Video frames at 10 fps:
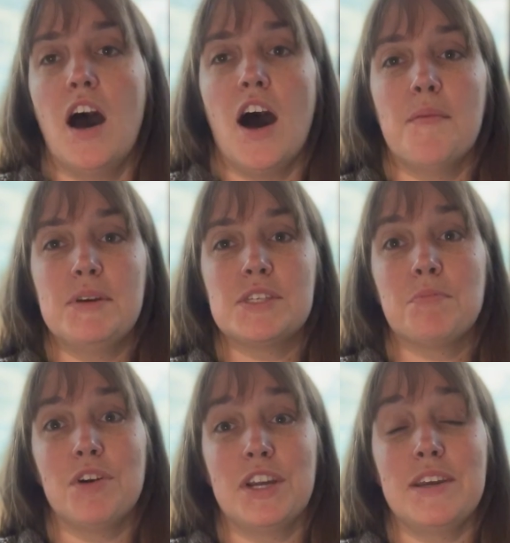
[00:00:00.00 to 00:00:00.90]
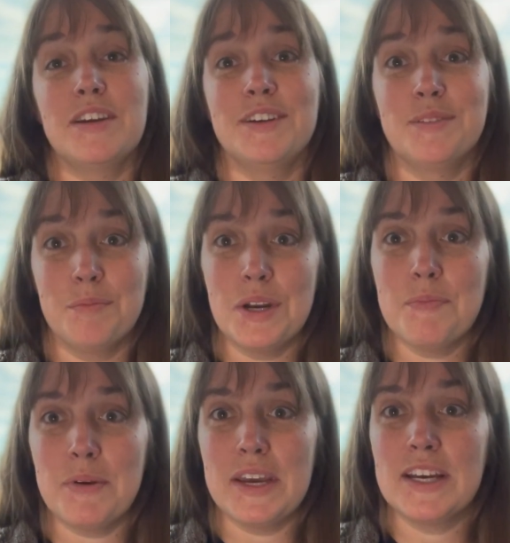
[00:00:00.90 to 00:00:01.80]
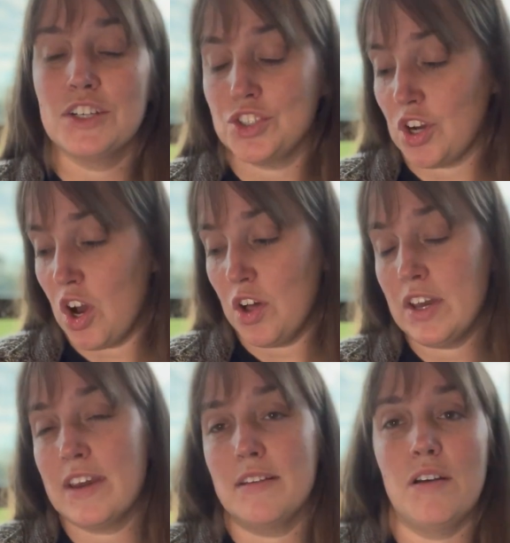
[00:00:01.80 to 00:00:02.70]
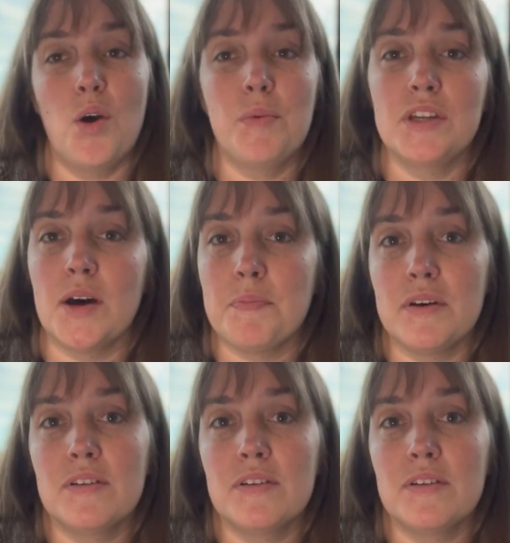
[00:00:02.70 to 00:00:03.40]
It's a pretty big shawl. It opened up